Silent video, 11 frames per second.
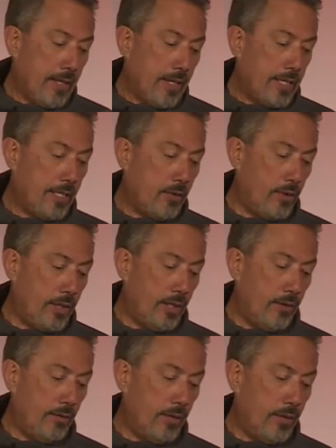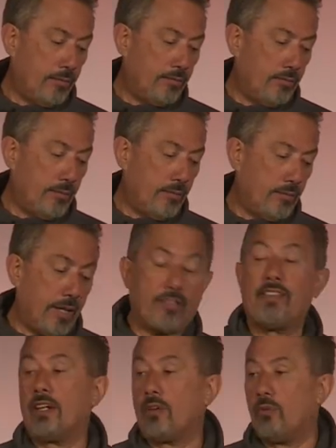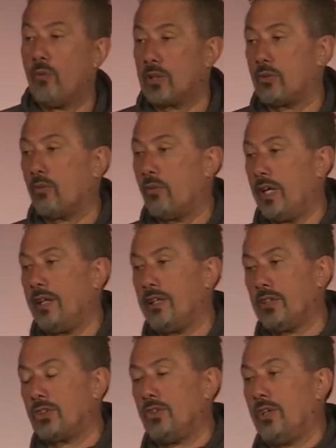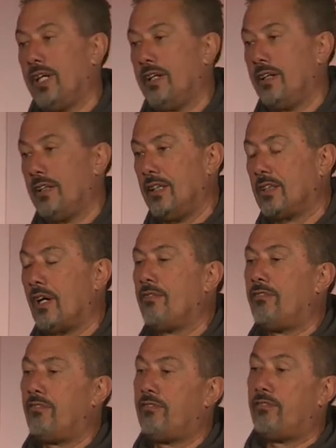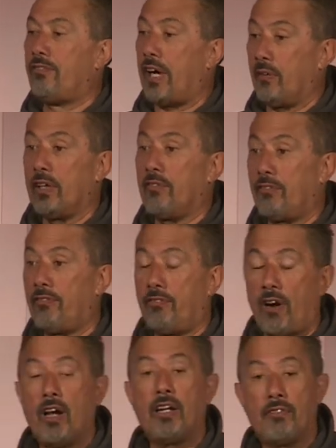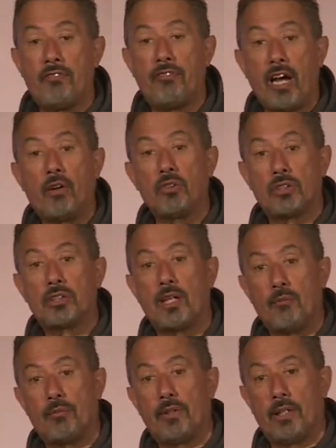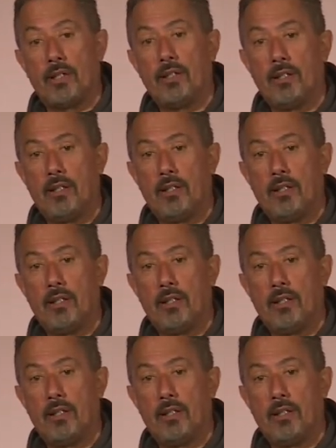I said, well, you know, I think what's really the issue here is I've finally found something